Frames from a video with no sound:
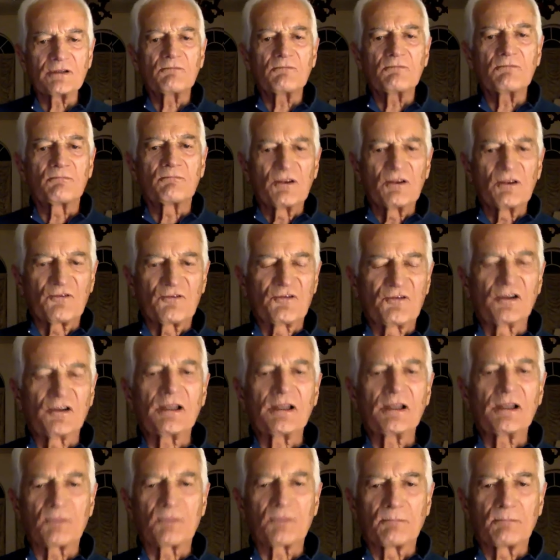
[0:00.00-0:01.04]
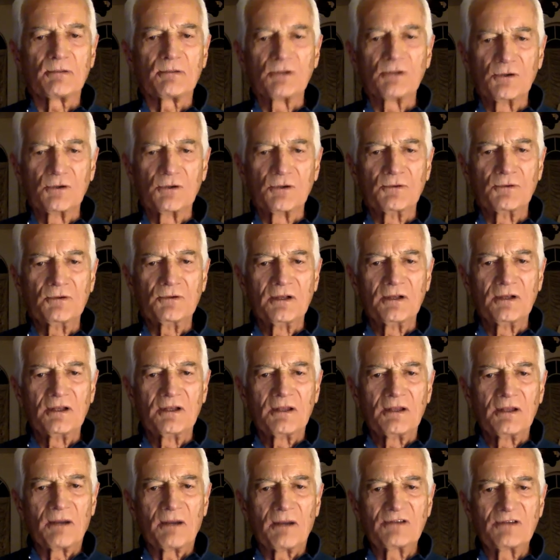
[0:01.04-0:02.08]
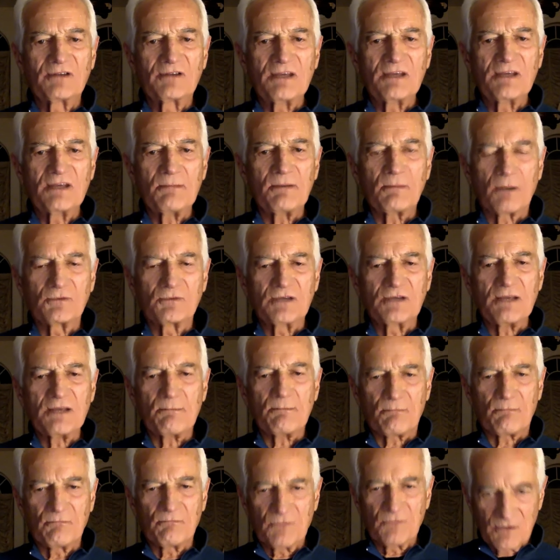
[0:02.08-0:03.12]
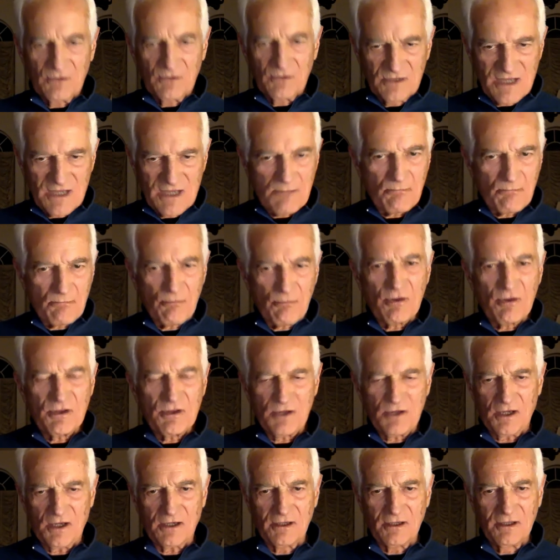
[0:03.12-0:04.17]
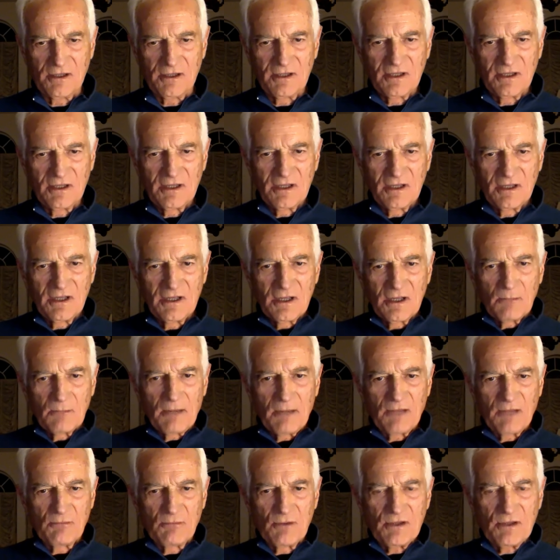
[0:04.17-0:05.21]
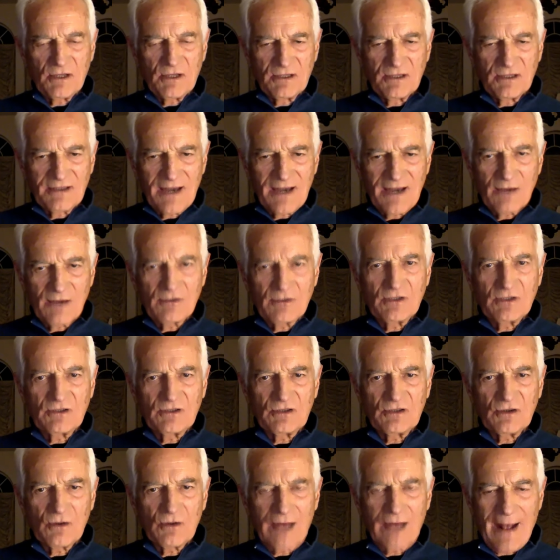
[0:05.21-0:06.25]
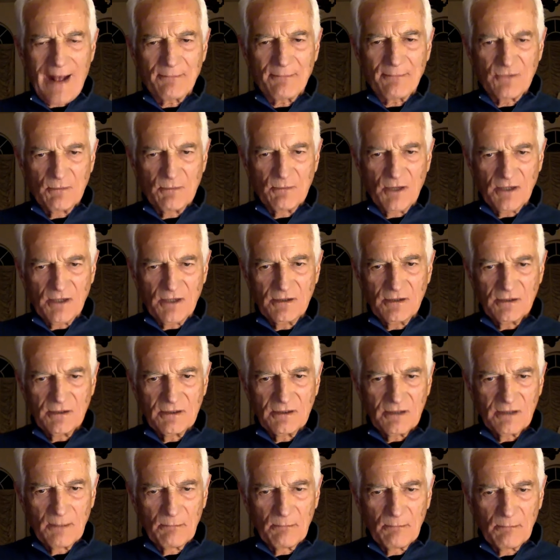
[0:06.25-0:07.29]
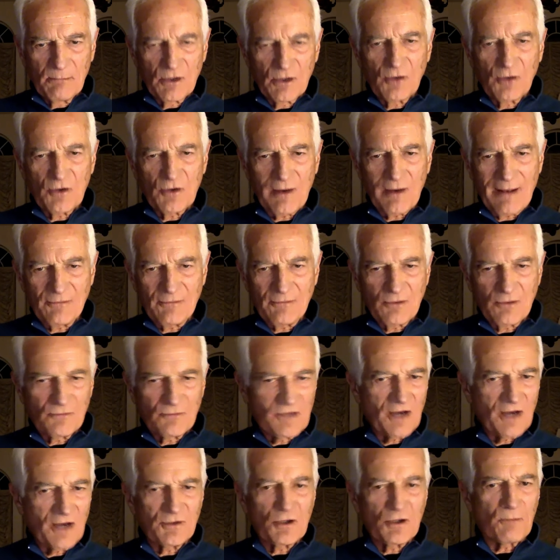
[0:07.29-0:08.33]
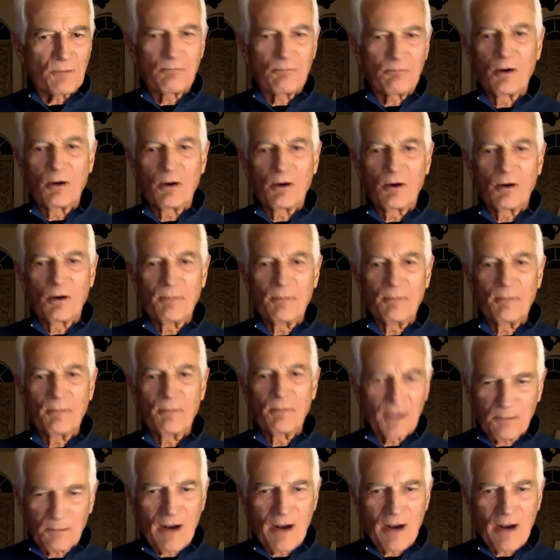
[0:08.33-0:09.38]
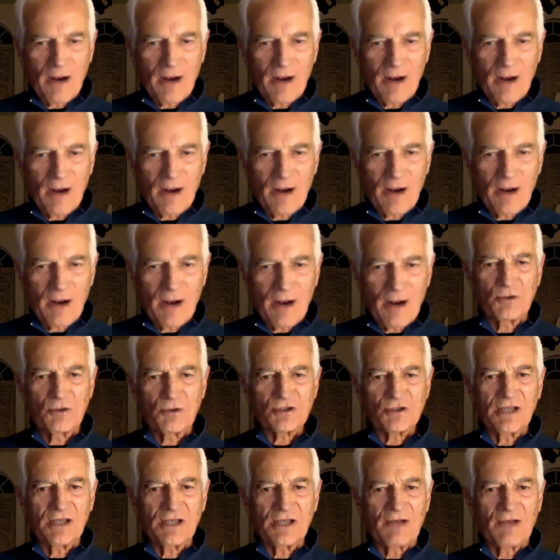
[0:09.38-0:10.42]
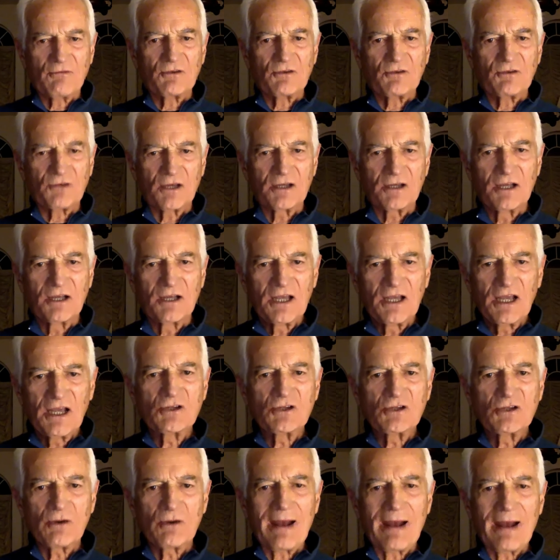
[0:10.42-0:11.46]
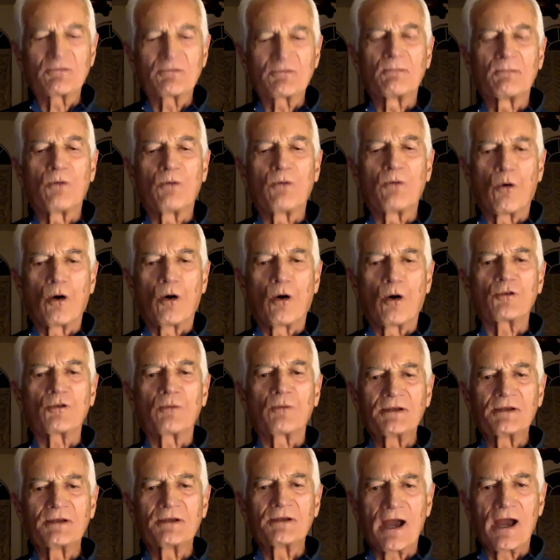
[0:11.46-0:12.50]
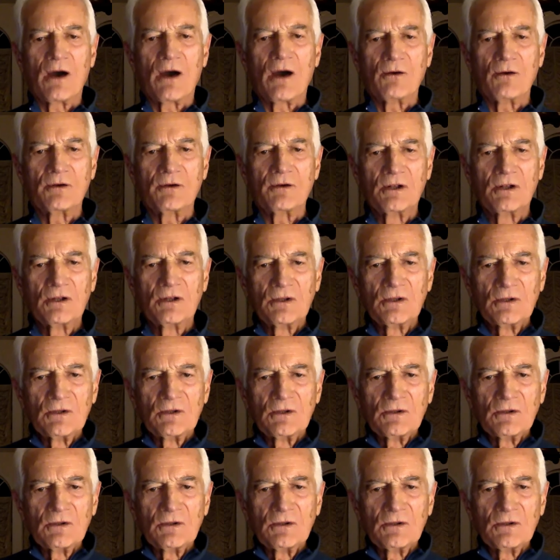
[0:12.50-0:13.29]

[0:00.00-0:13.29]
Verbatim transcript: If you really fill up the balloon by deep, a deep deep breathing by breathing down into your abdomen and below your abdomen, down to your pubic practically, where you're pushing everything in your abdomen all the way down.